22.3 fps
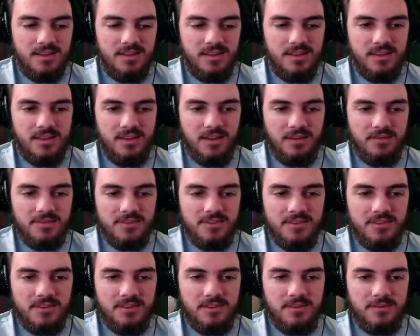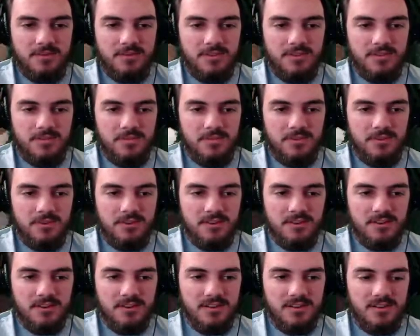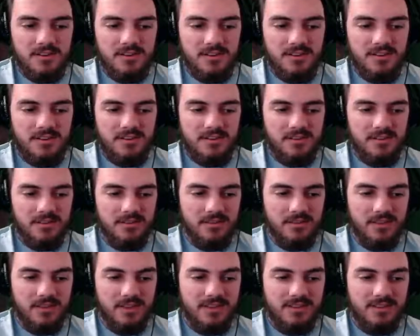Yeah, I'm just gonna go with the the less